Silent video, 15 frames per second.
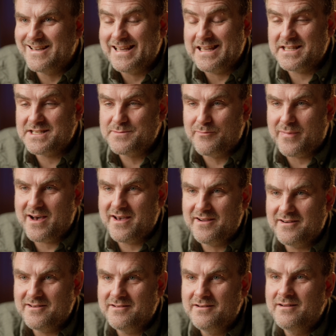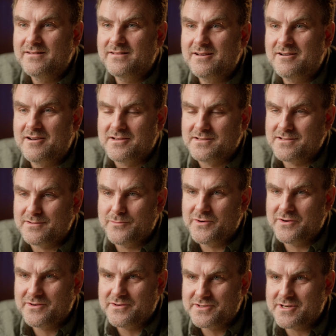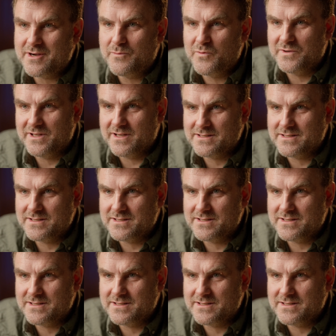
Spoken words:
Inspire the customer to shop with